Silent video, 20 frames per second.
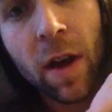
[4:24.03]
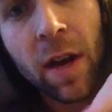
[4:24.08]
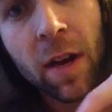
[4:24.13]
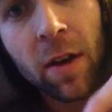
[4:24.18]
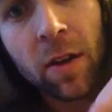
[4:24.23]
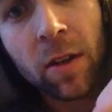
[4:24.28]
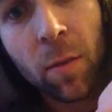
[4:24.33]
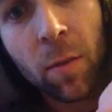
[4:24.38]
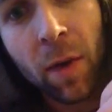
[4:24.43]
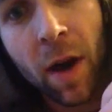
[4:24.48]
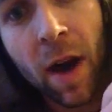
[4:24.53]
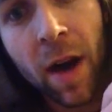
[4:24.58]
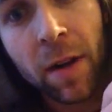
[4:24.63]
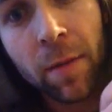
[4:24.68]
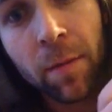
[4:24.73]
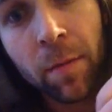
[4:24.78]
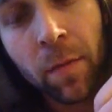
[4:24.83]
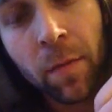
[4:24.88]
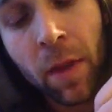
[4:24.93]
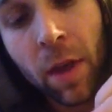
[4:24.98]
here at the
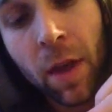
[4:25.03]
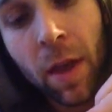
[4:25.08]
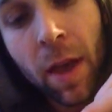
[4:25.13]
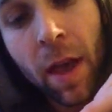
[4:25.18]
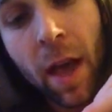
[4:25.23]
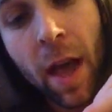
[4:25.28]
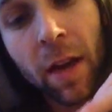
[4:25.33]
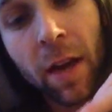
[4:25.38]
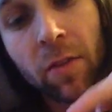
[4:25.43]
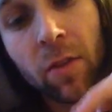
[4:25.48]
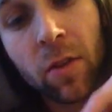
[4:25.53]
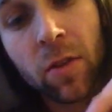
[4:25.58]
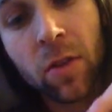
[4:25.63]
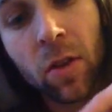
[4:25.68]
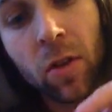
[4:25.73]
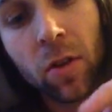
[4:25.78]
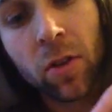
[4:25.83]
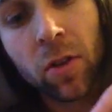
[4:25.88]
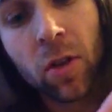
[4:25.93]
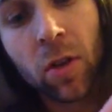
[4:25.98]
bottom, and if there's
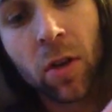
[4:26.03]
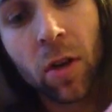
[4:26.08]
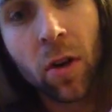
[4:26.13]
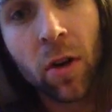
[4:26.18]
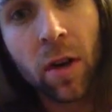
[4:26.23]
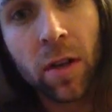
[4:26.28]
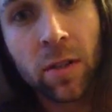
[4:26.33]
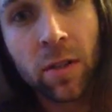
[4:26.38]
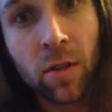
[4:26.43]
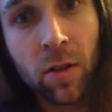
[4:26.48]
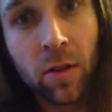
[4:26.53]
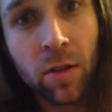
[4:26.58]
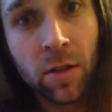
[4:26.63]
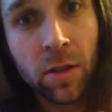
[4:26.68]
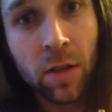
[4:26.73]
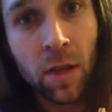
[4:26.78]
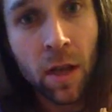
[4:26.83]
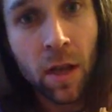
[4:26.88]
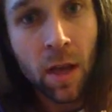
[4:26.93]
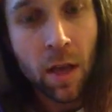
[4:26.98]
little sugar
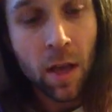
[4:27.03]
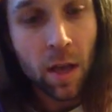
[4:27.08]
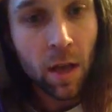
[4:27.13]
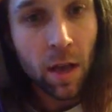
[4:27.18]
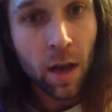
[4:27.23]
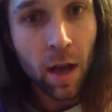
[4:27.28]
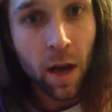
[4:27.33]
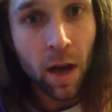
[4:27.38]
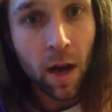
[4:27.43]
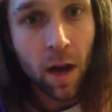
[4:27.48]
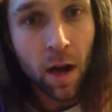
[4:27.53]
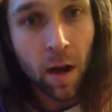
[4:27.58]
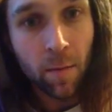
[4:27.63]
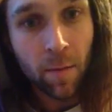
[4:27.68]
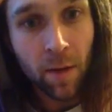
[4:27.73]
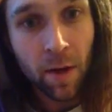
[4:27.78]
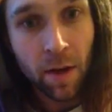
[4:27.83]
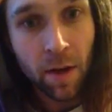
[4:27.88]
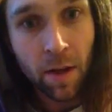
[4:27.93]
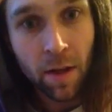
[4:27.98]
crystals, me
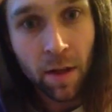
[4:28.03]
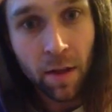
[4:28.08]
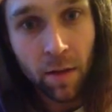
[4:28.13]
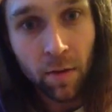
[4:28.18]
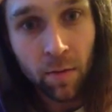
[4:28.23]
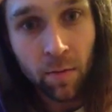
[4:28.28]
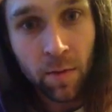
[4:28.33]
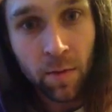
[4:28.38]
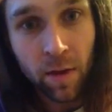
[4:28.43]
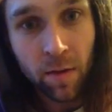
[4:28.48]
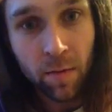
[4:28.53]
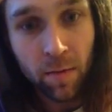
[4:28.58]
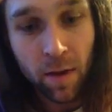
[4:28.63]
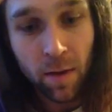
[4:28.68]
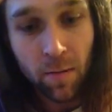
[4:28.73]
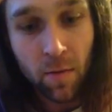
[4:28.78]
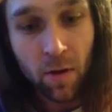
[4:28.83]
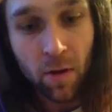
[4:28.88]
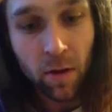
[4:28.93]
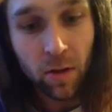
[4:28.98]
and
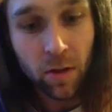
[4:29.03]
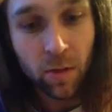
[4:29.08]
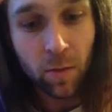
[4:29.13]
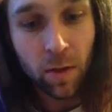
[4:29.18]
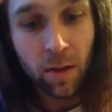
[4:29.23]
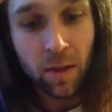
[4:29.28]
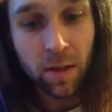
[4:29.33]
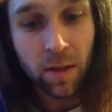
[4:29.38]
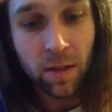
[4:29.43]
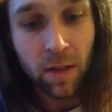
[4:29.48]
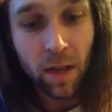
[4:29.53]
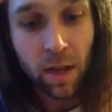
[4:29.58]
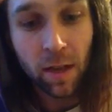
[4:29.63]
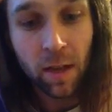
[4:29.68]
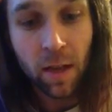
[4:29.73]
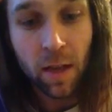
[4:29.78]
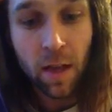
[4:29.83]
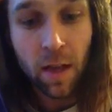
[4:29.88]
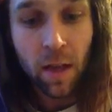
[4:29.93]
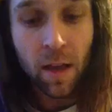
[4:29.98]
Mogi will split this date.
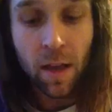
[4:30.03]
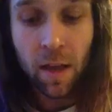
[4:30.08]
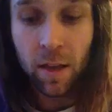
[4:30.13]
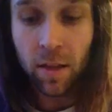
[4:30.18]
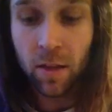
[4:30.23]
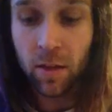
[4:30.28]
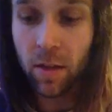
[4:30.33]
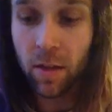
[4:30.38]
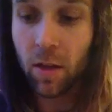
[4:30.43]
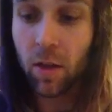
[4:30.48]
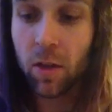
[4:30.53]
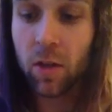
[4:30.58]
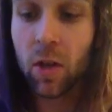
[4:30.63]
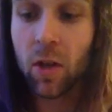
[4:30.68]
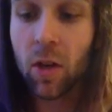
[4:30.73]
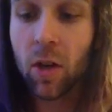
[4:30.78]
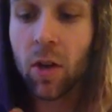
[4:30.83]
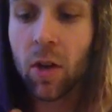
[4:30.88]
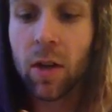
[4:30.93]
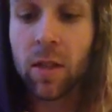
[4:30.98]
If there's little
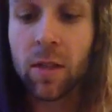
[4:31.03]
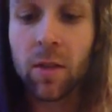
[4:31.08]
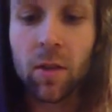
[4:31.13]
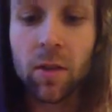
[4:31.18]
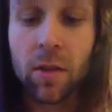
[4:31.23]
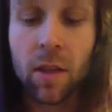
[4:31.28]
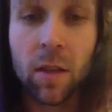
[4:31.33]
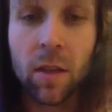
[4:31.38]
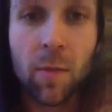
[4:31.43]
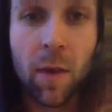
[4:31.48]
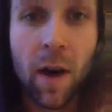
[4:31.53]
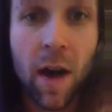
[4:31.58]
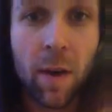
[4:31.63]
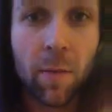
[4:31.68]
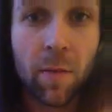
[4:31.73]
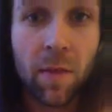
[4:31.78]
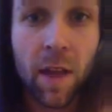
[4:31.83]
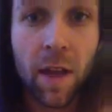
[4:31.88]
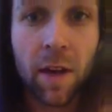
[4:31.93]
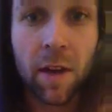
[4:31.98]
sugar crystals at the
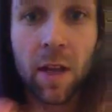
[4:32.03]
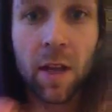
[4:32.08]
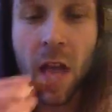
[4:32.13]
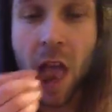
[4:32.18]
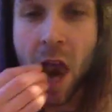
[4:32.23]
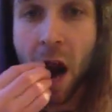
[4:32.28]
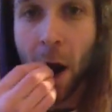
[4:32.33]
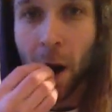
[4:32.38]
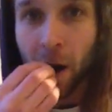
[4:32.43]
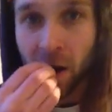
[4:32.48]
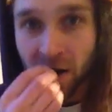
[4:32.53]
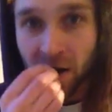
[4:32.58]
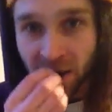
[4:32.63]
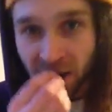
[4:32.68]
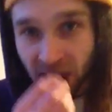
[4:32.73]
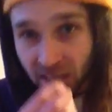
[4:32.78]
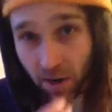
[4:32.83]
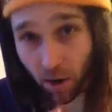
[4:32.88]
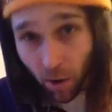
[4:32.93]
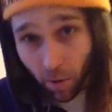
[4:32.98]
bottom, then
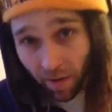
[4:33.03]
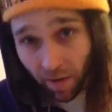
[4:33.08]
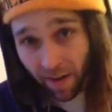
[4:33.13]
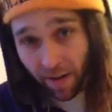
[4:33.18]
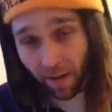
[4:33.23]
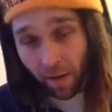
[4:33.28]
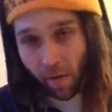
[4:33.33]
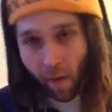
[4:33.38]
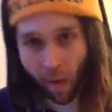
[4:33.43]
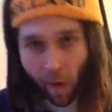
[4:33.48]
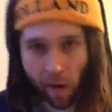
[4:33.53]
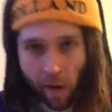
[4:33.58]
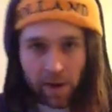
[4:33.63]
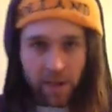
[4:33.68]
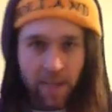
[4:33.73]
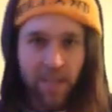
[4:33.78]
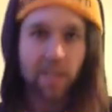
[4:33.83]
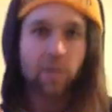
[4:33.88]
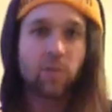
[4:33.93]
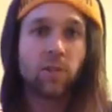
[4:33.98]
you don't want to eat it.
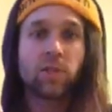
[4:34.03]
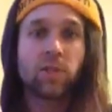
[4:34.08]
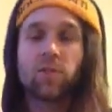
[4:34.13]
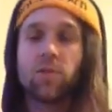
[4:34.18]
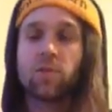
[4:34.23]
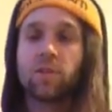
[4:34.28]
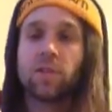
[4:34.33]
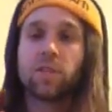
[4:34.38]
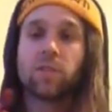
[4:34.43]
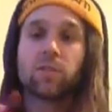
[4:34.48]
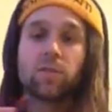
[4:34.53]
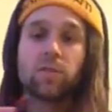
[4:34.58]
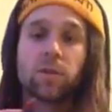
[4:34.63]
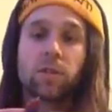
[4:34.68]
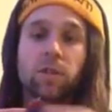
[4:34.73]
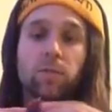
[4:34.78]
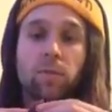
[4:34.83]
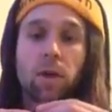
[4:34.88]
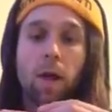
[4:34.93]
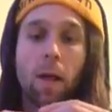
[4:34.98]
And I always soak these
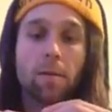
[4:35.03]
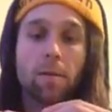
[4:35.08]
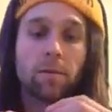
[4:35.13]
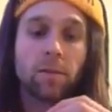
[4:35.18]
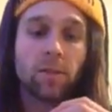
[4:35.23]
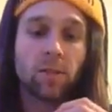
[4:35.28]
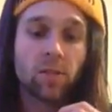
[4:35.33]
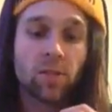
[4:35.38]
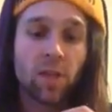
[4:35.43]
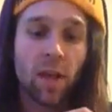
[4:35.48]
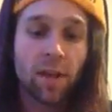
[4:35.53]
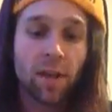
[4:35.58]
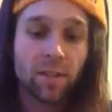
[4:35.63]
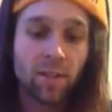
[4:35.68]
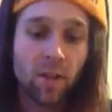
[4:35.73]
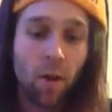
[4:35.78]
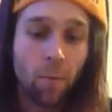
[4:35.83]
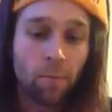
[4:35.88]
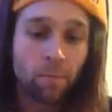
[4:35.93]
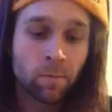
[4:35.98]
first, but in this case
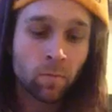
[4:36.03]
I'll